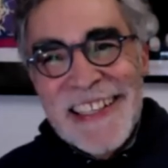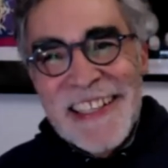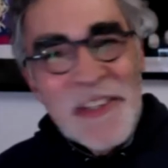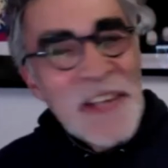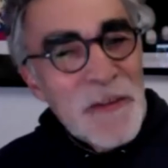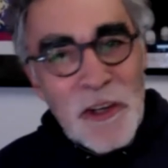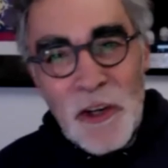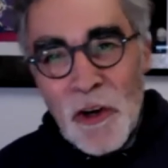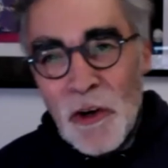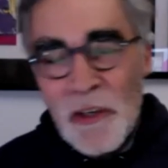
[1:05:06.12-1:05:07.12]
You never
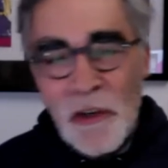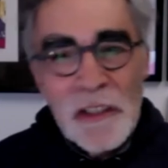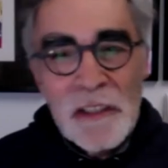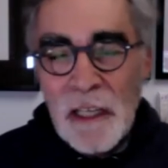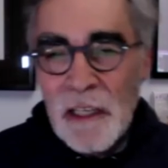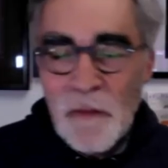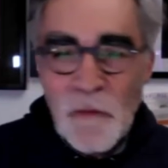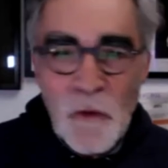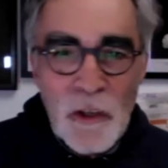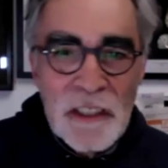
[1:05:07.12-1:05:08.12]
know. No, uh,
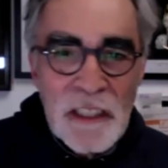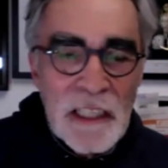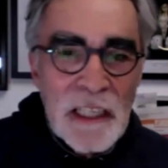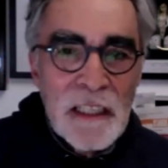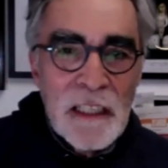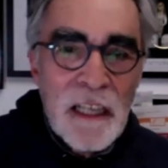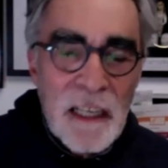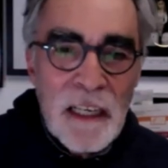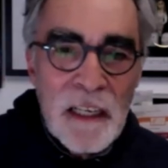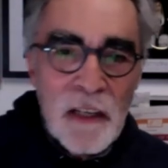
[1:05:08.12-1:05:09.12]
unfortunately,
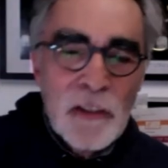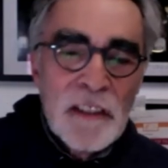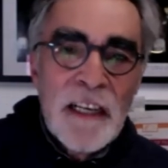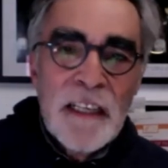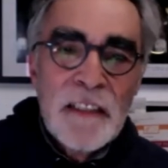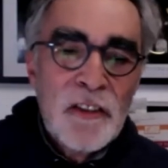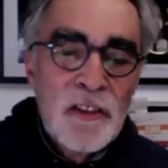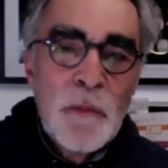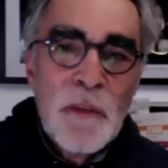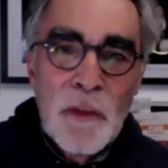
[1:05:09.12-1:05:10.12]
uh, Los Angeles
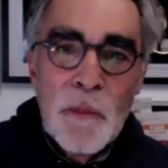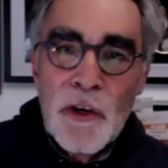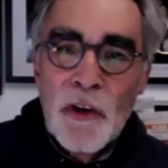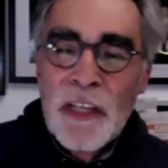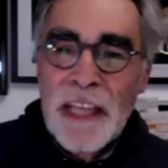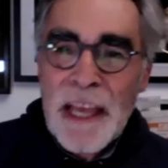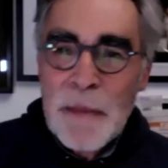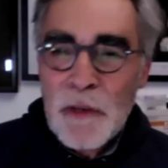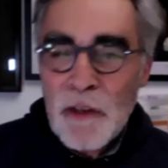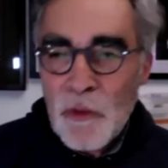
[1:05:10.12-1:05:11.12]
used to be the mural
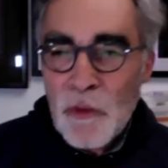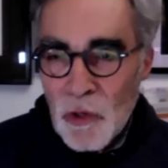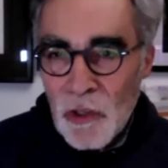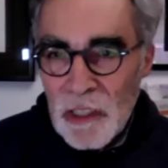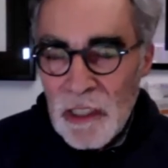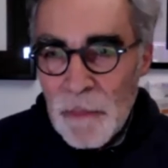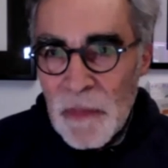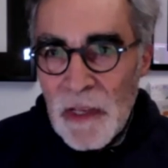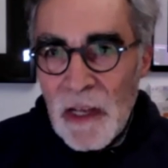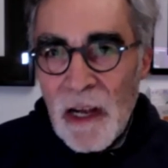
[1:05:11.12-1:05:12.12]
capital of the world.
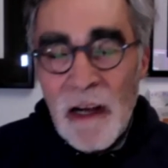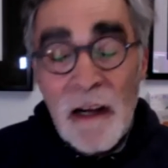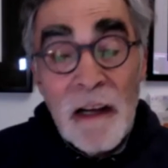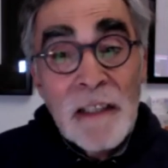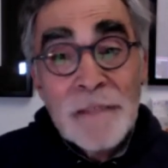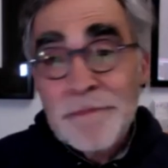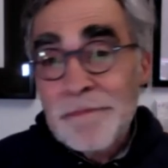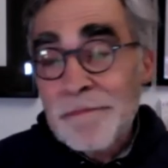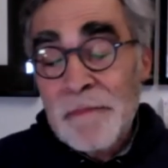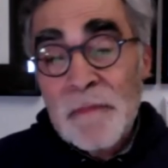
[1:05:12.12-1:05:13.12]
Yeah. Uh,
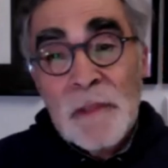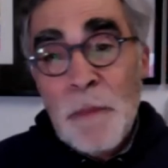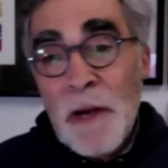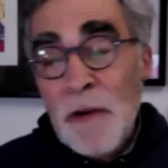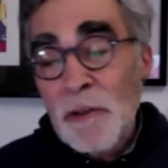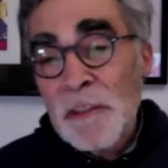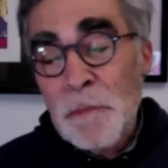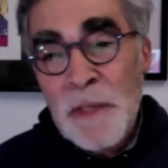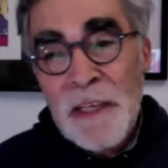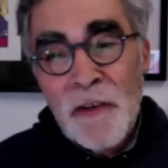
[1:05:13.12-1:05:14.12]
the powers that
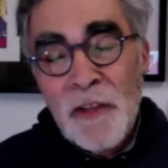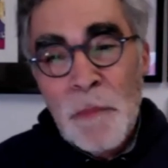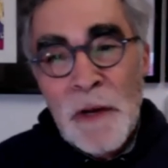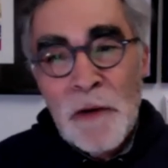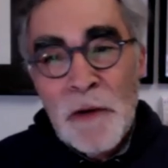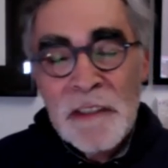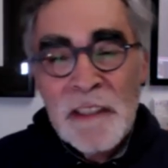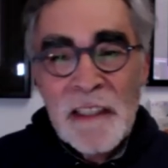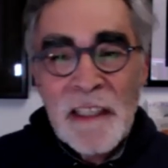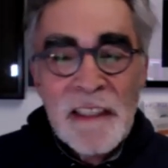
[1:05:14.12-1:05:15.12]
be or the powers
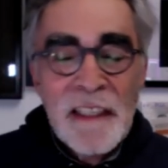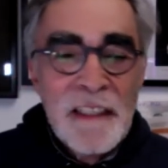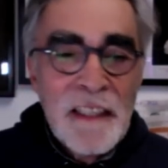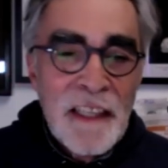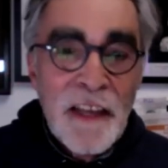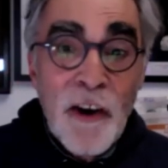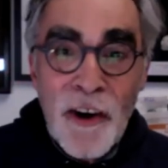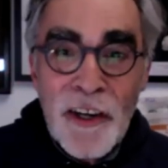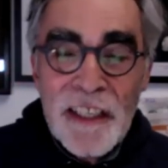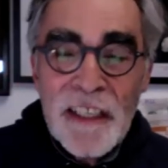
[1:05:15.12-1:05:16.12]
that that that, that
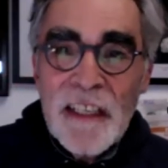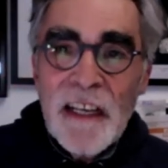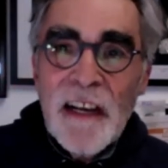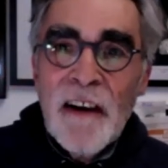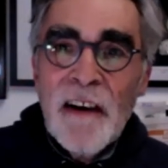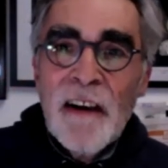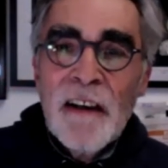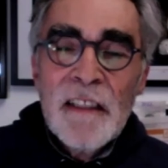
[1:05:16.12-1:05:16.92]
aren't uh,